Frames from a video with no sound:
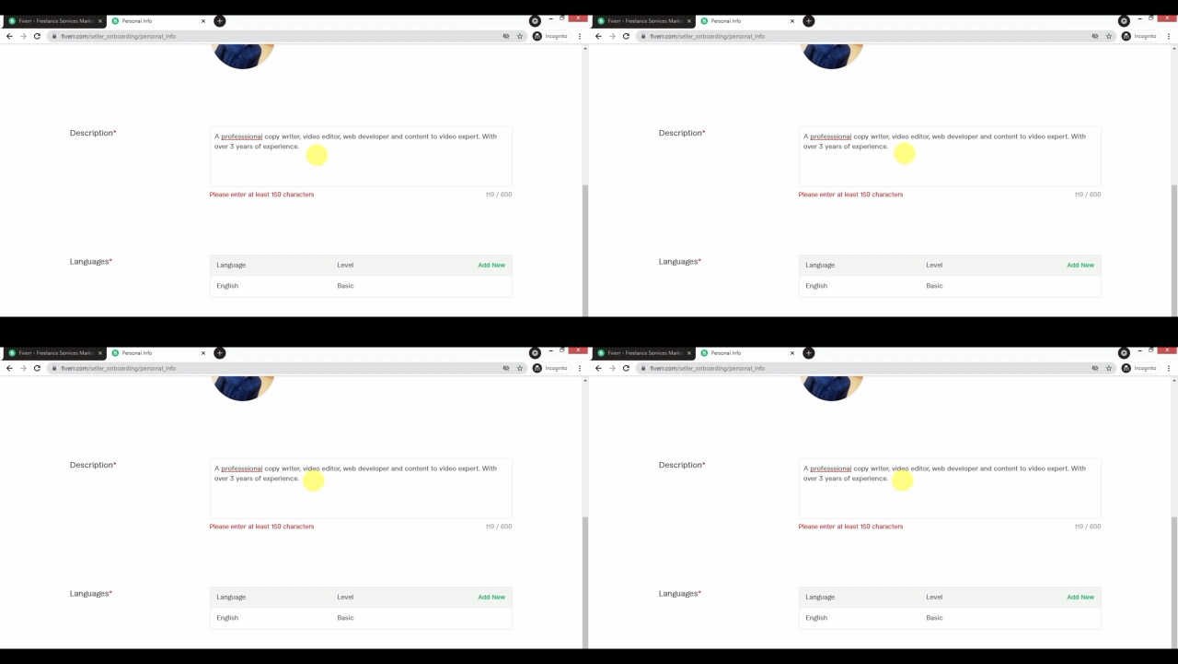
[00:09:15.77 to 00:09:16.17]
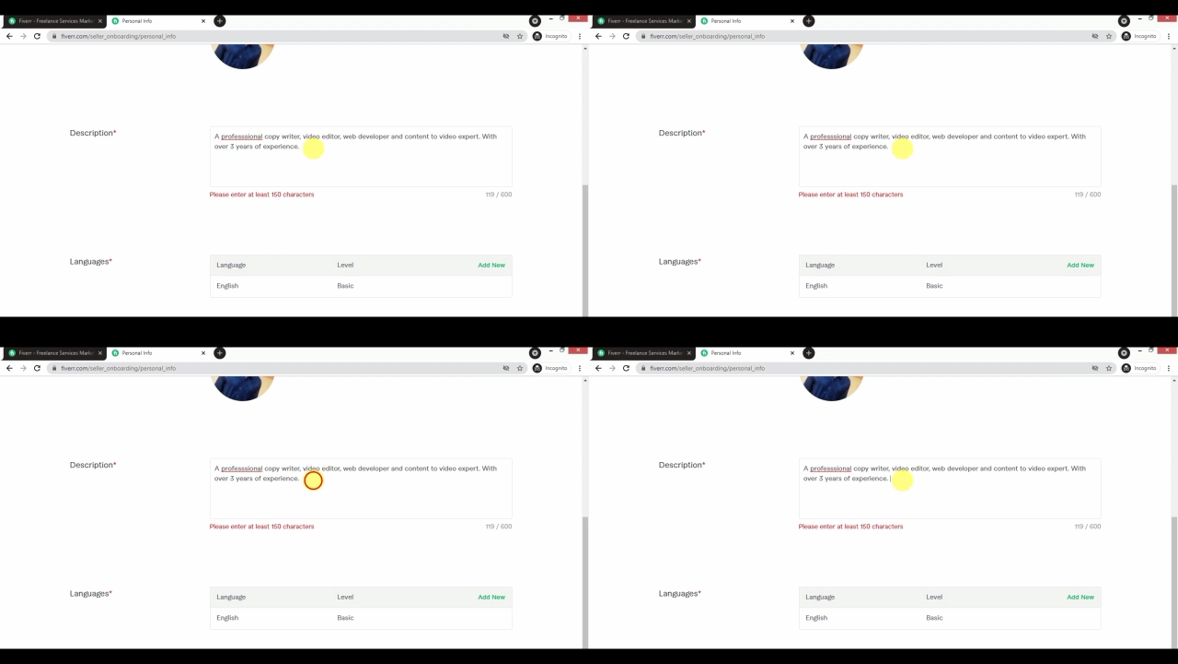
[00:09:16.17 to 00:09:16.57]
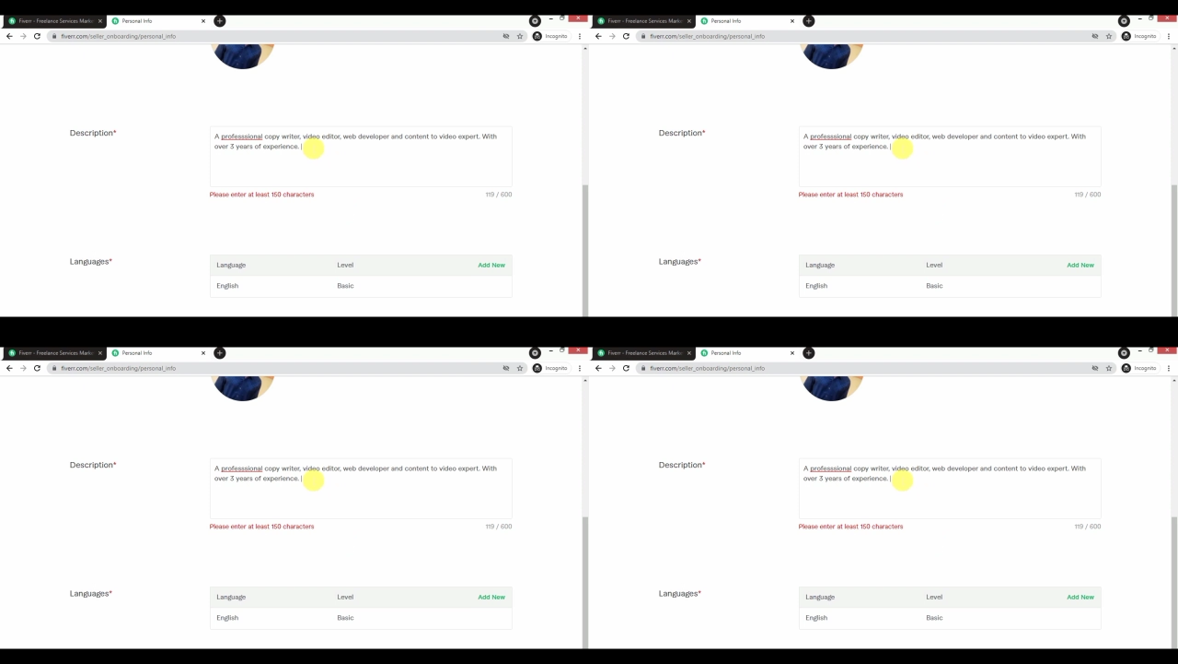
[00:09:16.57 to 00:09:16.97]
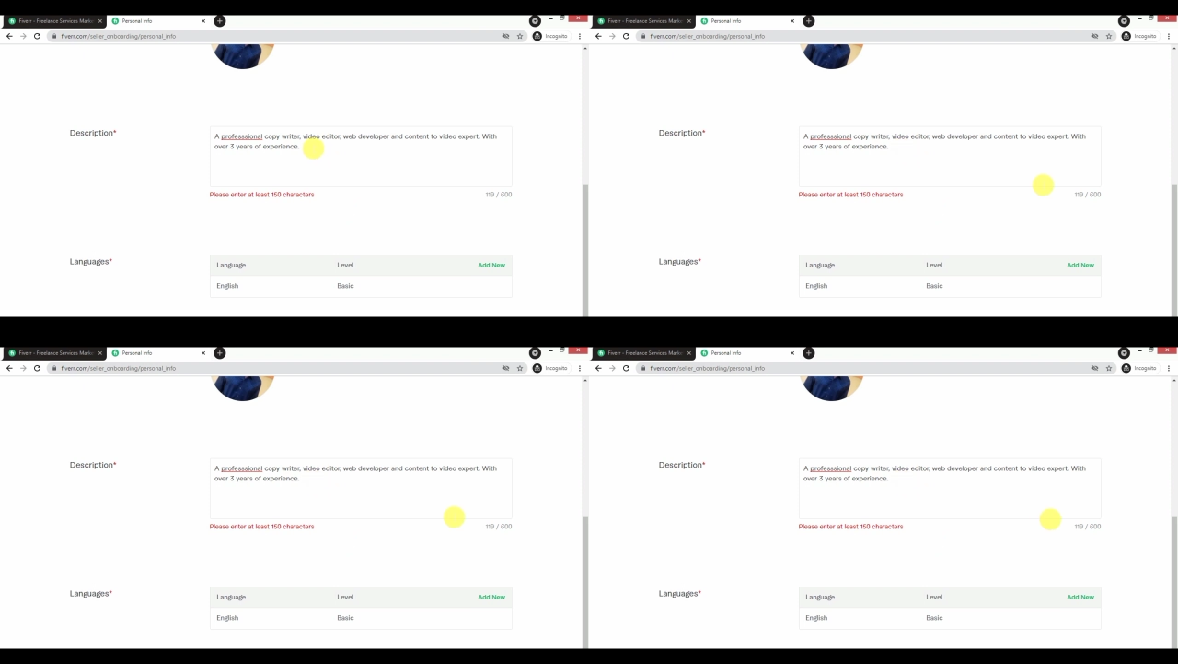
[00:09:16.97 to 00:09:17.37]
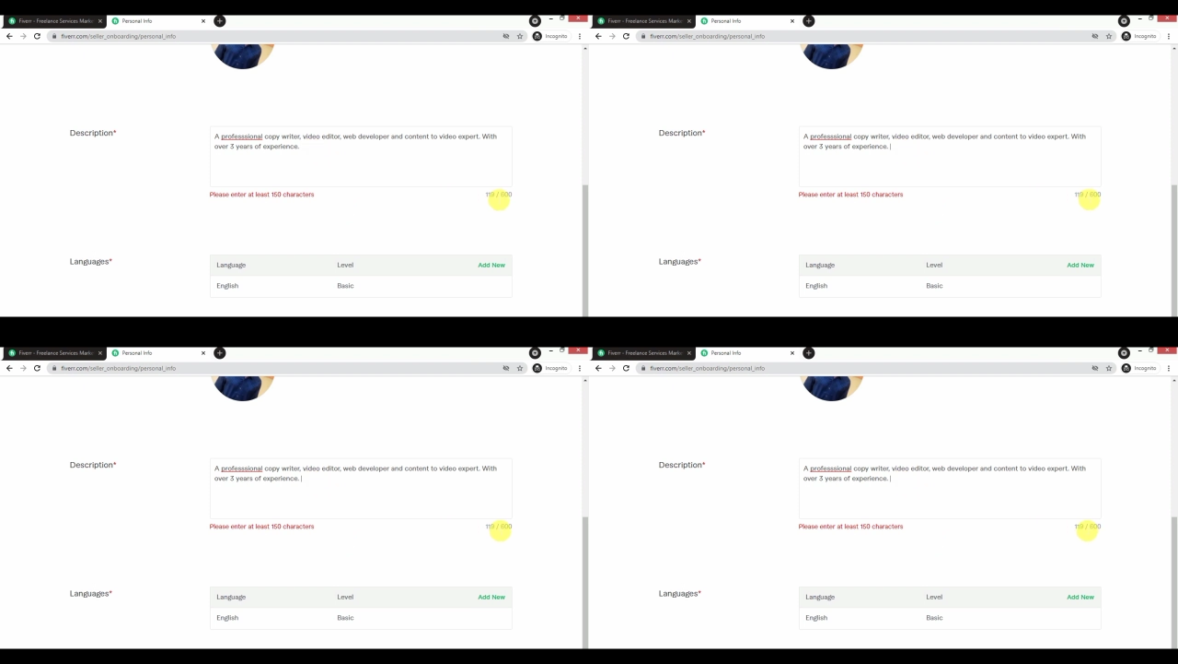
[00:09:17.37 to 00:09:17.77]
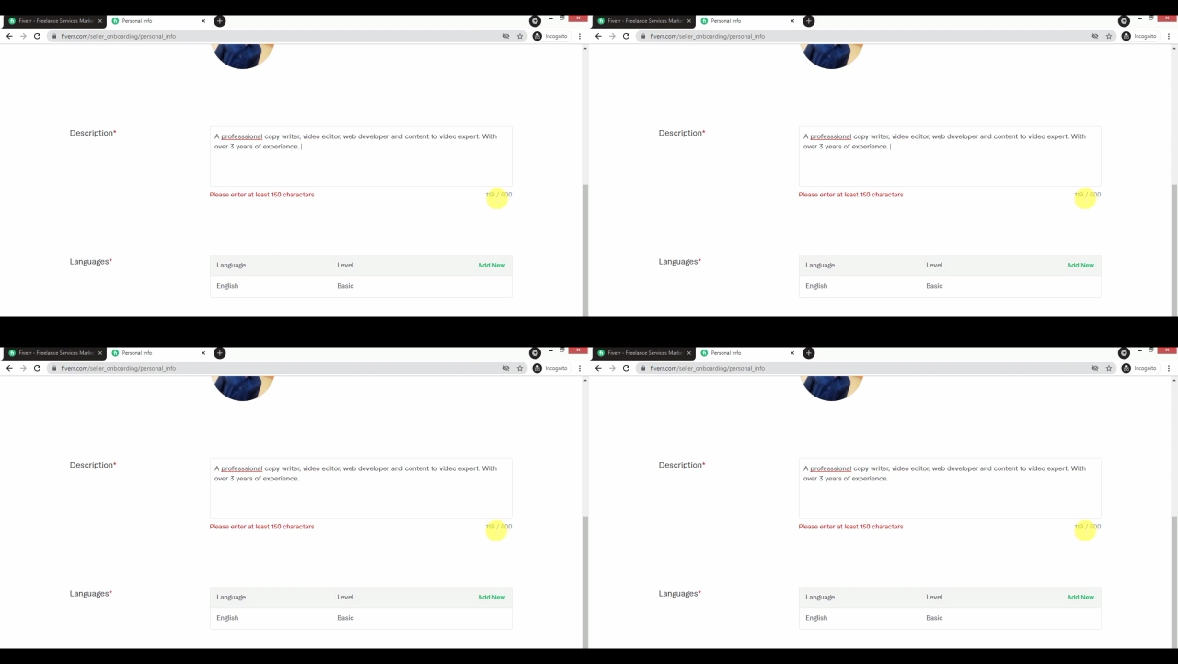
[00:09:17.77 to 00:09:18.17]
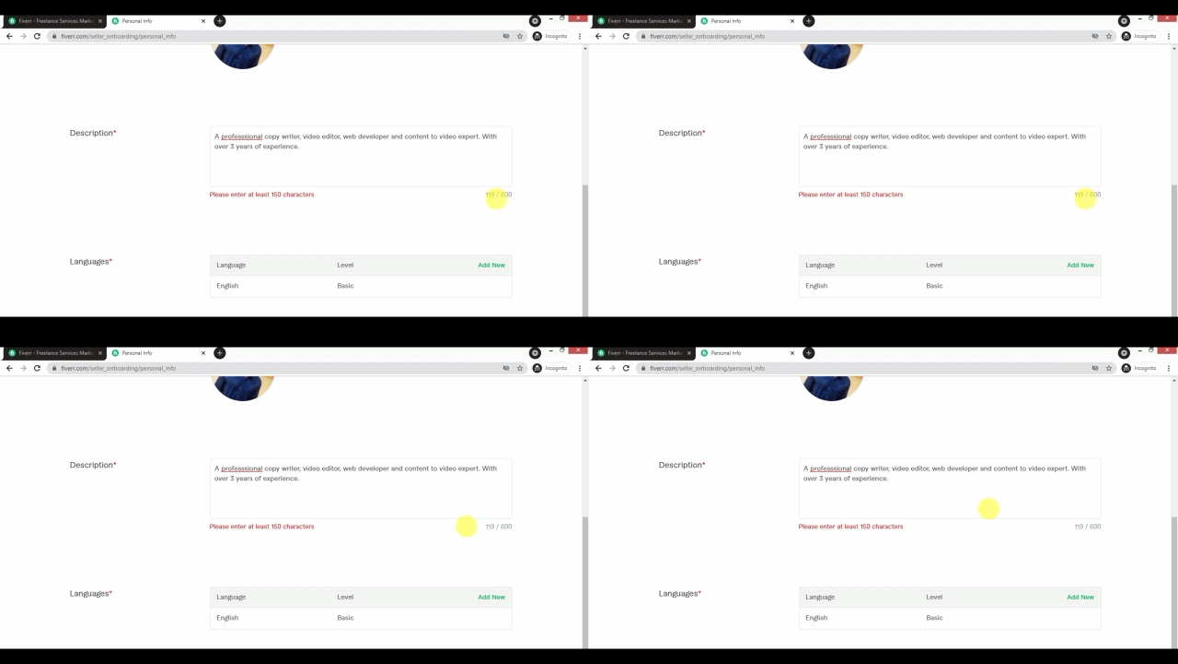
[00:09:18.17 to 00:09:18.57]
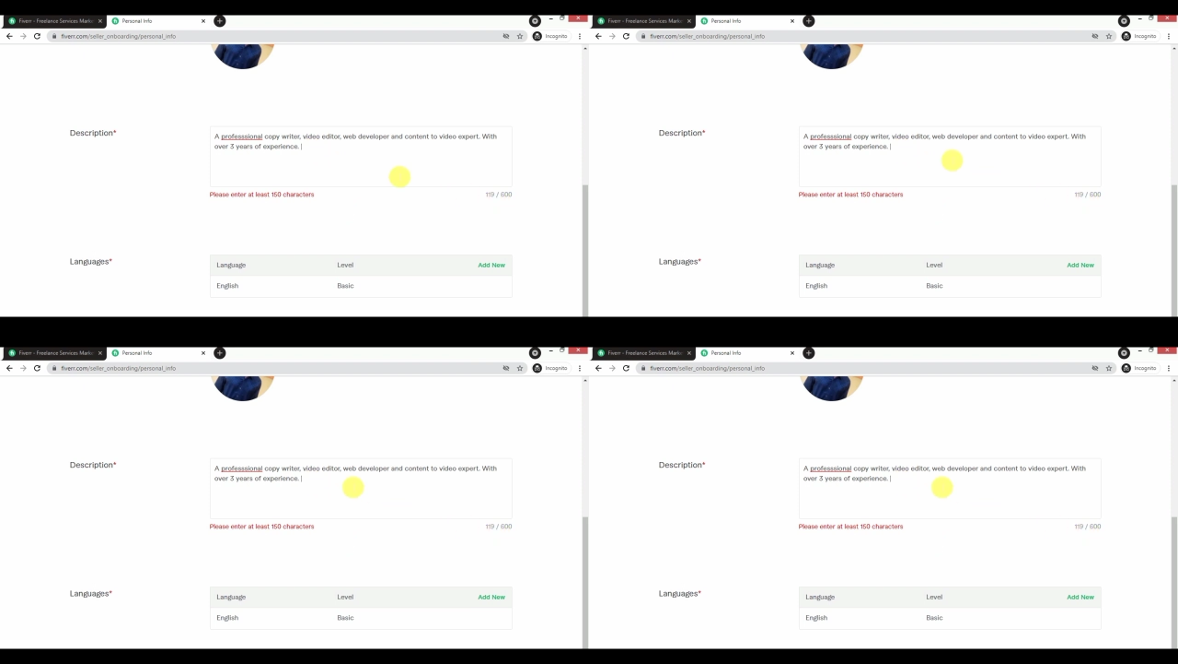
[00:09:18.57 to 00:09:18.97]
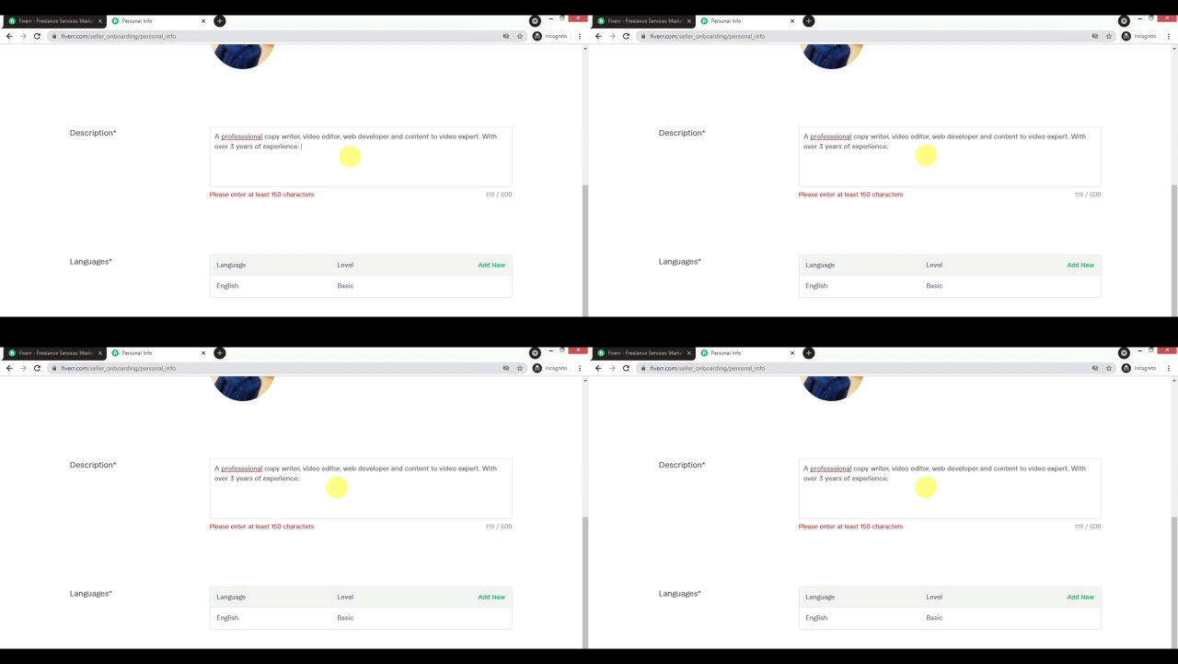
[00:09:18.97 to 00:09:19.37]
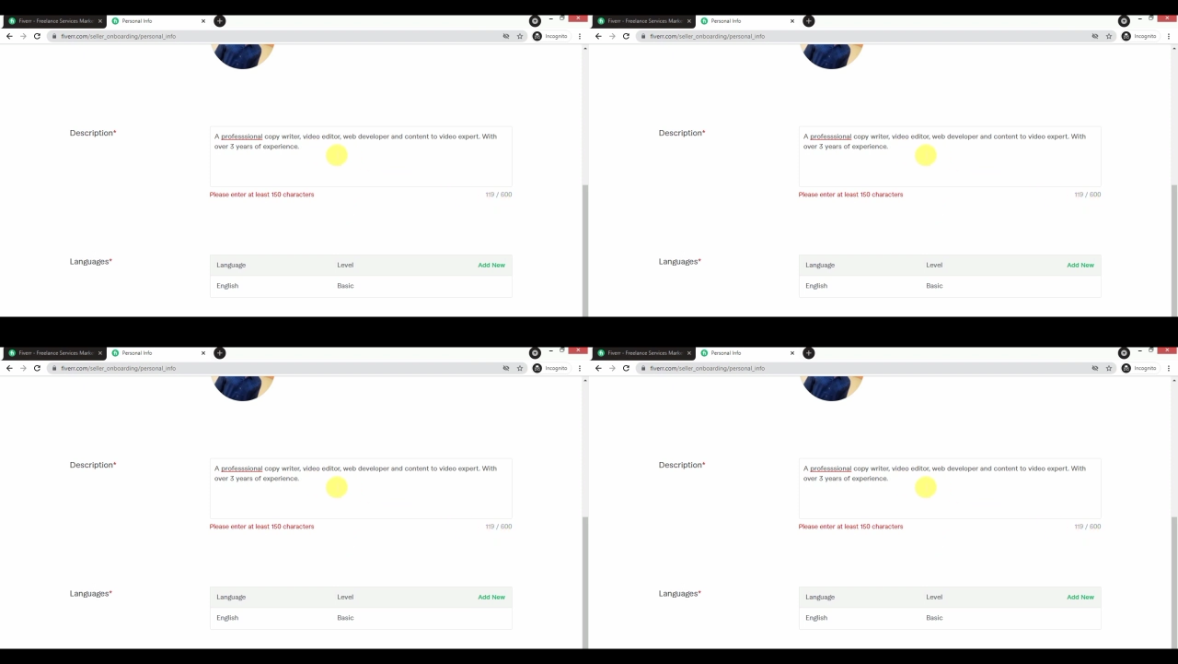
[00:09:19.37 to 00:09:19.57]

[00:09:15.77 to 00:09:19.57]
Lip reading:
[unreadable: no face in view]